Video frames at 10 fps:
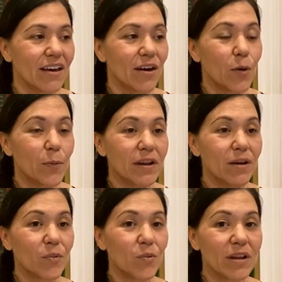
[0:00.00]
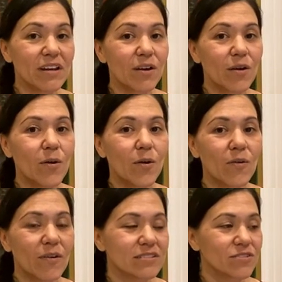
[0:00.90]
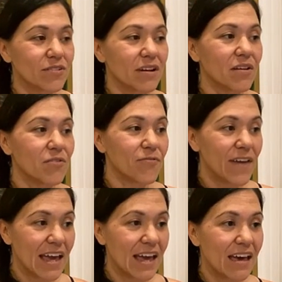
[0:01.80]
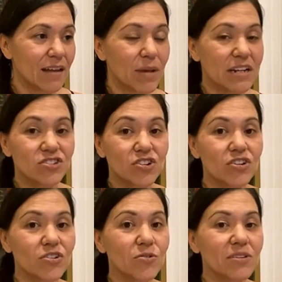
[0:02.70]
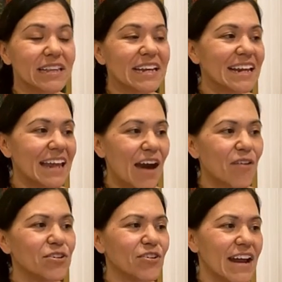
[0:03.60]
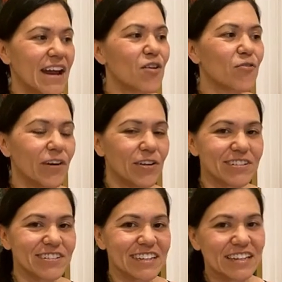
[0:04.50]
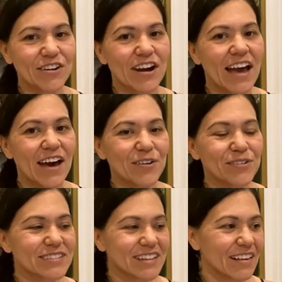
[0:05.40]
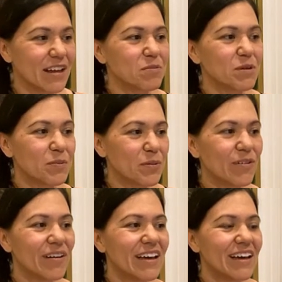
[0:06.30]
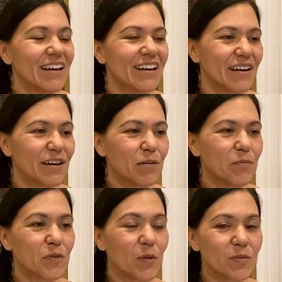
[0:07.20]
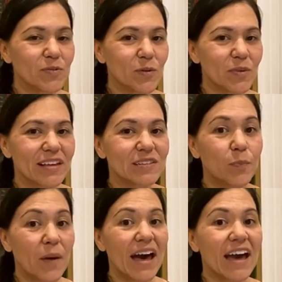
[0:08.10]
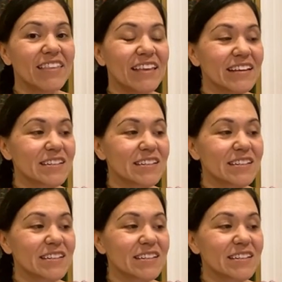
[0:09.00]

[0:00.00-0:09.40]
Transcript: Open up a window, turn on a fan, make sure you clean out your air filters in your house. A lot of people um, don't do this. Buy the